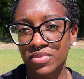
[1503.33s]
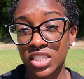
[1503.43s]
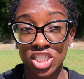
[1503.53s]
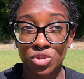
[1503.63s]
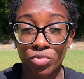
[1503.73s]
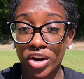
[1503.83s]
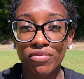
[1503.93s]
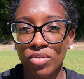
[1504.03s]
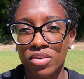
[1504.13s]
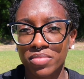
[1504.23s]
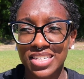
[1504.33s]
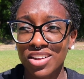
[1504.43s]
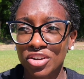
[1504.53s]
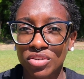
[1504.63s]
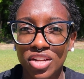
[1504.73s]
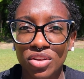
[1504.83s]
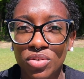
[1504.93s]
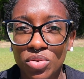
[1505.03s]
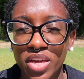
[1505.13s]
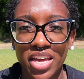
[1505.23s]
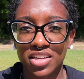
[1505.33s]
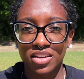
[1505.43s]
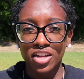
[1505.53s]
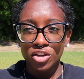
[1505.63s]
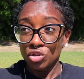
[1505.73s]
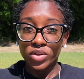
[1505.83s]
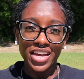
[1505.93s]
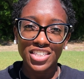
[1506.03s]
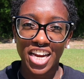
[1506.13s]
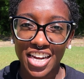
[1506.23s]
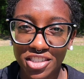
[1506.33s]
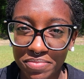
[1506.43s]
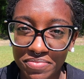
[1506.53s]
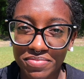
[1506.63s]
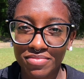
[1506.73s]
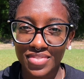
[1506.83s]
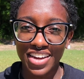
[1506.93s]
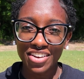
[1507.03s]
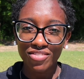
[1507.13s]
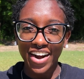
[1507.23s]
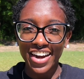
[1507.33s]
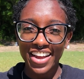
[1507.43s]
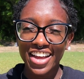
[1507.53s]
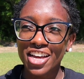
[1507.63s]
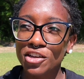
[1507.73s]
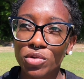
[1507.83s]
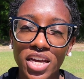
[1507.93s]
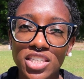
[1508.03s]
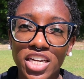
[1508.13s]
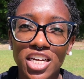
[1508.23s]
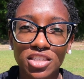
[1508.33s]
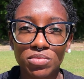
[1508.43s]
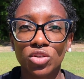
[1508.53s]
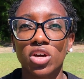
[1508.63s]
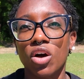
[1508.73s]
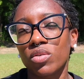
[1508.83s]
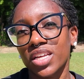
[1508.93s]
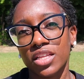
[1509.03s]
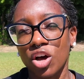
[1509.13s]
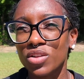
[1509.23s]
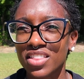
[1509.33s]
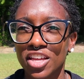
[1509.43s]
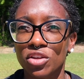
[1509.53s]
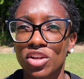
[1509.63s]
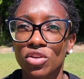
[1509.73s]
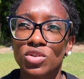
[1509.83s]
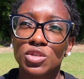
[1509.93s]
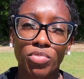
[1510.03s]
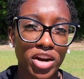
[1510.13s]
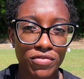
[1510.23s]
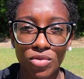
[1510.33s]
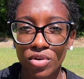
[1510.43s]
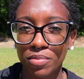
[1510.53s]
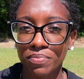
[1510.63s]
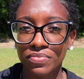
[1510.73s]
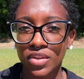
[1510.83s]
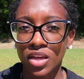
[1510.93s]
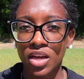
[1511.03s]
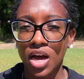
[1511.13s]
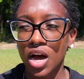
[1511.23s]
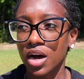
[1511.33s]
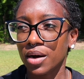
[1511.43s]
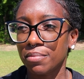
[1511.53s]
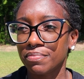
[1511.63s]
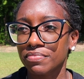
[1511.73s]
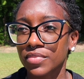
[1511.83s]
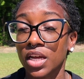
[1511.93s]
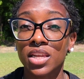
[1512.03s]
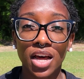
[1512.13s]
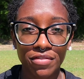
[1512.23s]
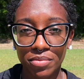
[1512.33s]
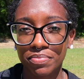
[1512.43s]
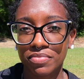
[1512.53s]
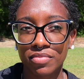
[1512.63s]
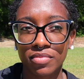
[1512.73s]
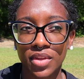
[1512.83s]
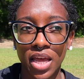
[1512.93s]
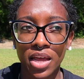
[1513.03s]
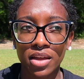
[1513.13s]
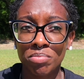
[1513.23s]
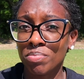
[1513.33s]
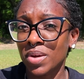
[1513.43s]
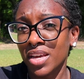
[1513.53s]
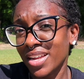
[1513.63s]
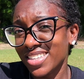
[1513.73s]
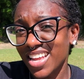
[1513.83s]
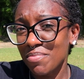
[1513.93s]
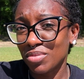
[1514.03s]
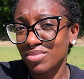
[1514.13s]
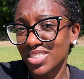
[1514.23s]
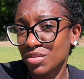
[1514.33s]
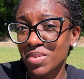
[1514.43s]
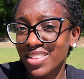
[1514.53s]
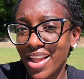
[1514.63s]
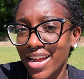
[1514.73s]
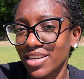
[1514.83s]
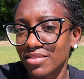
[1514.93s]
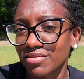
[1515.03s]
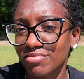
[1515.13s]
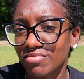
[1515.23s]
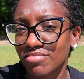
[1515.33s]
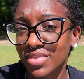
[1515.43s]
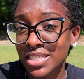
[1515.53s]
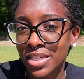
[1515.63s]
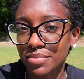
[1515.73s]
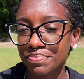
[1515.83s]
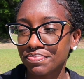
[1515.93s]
Just pray for them. That's all you can do. You can't change them, right? You can't change them. The only thing you can do is pray for them, love them, and be an example. Just be the light. That's it.